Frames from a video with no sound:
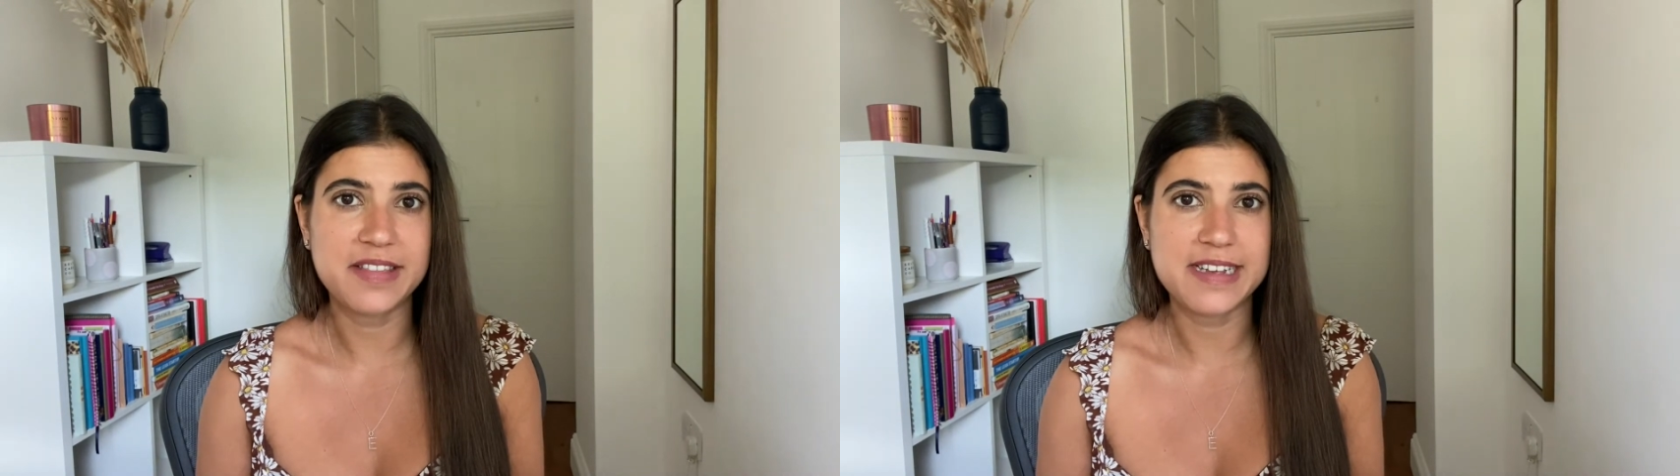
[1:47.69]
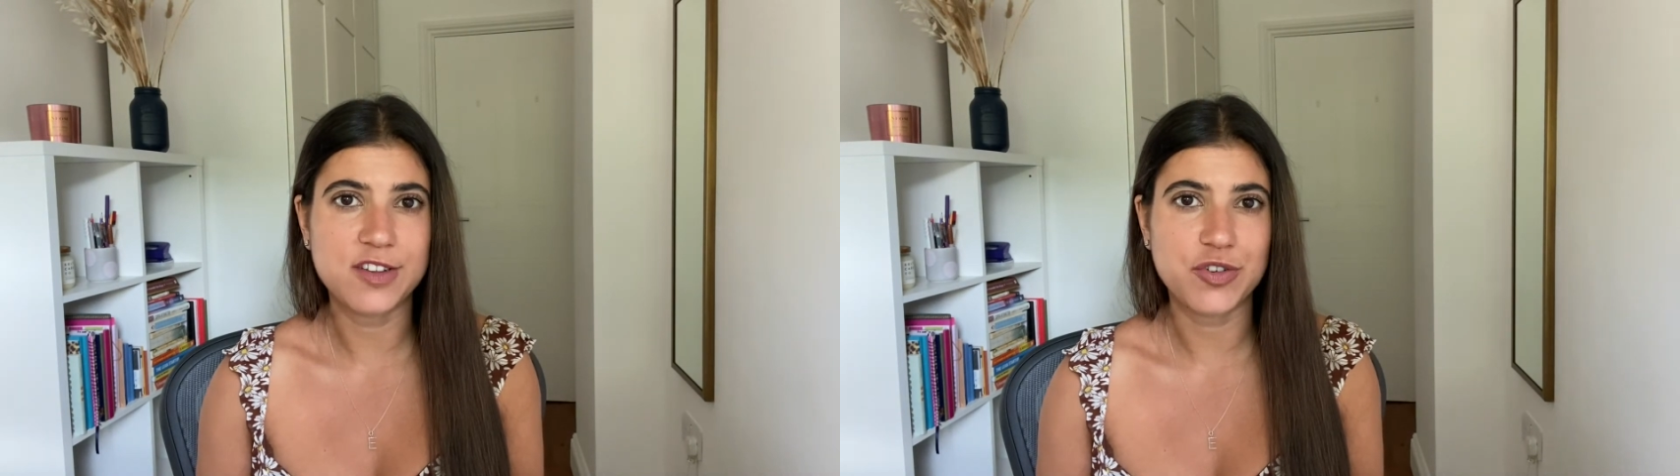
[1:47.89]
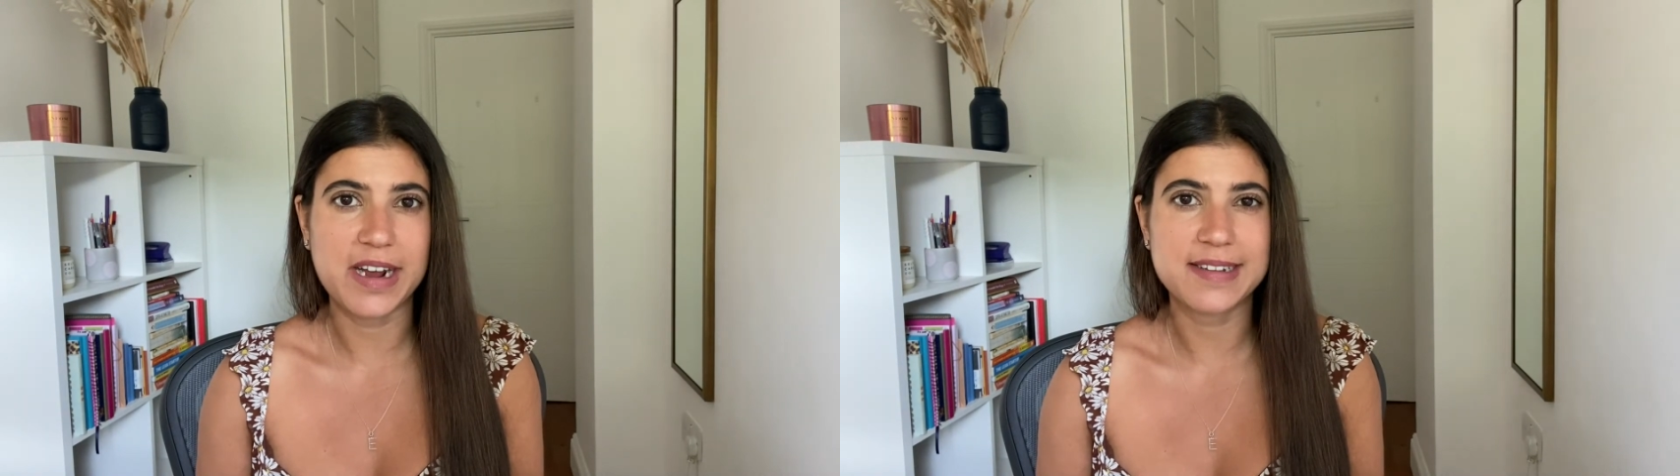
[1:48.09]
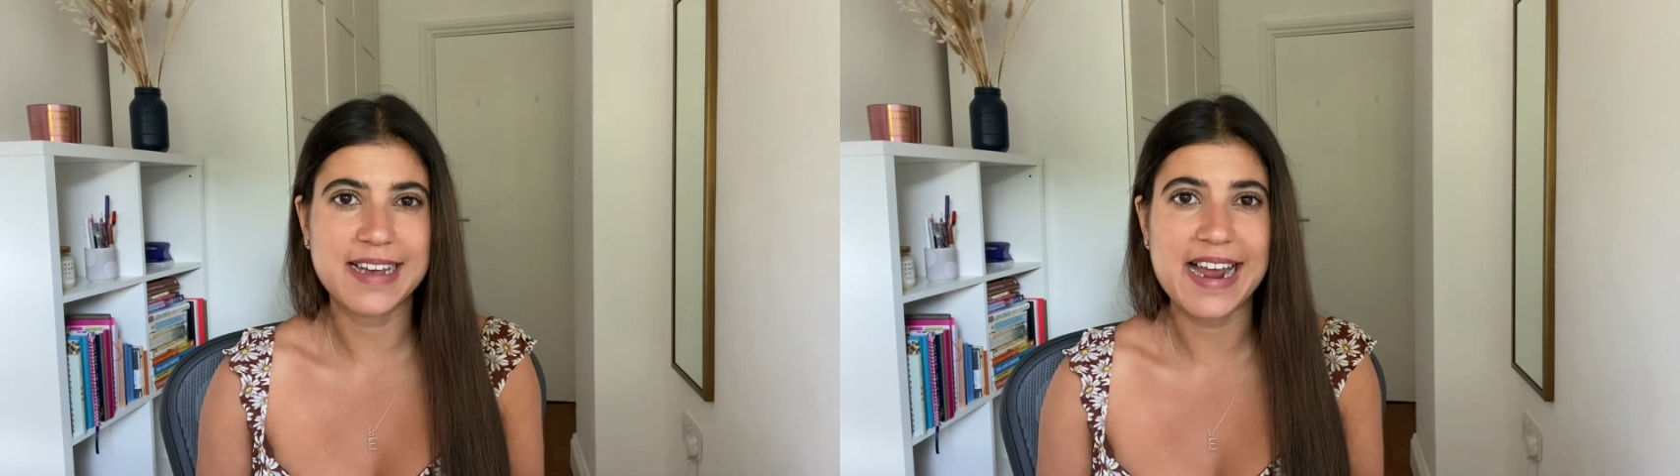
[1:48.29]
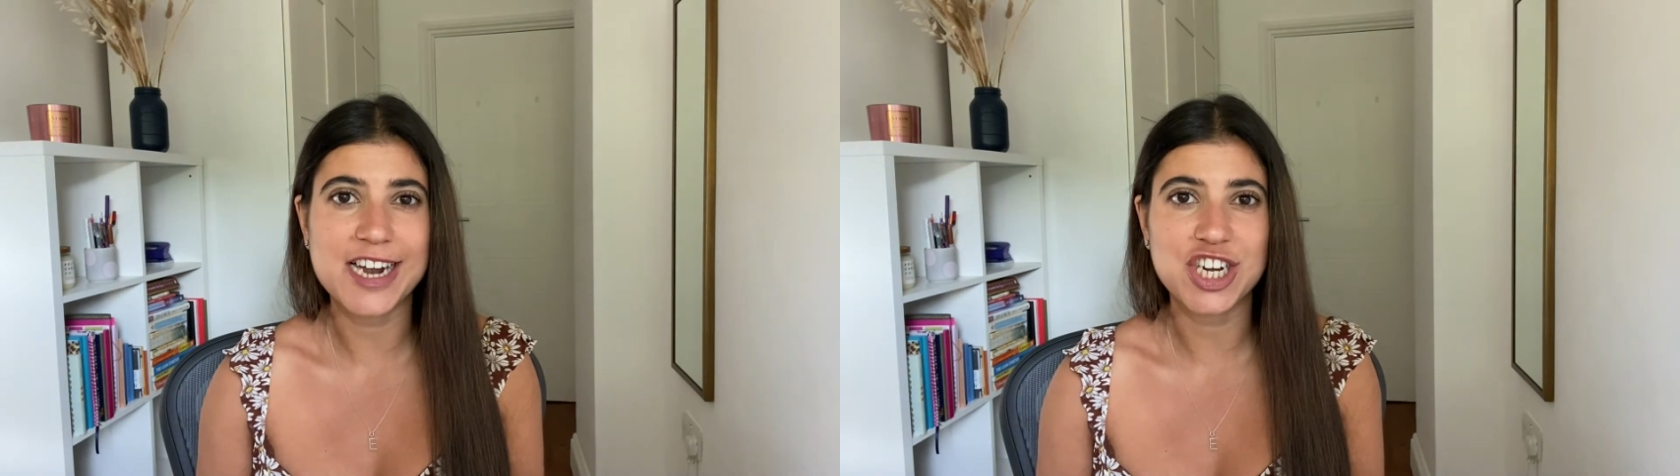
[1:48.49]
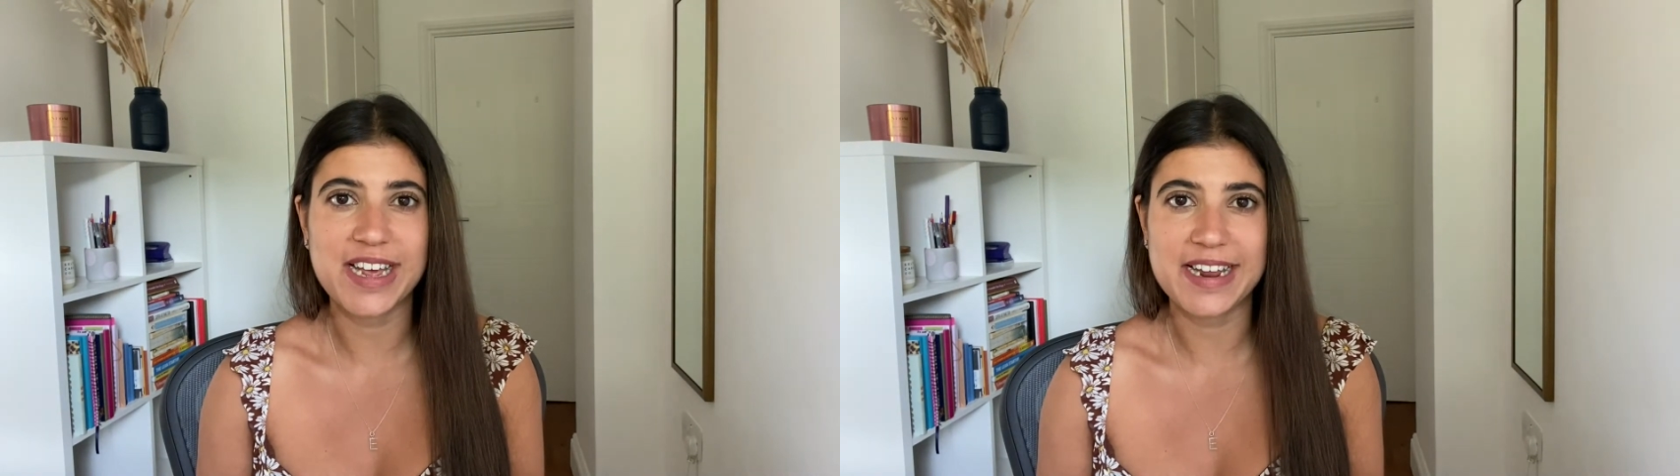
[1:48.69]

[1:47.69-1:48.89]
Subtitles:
these drinks can actually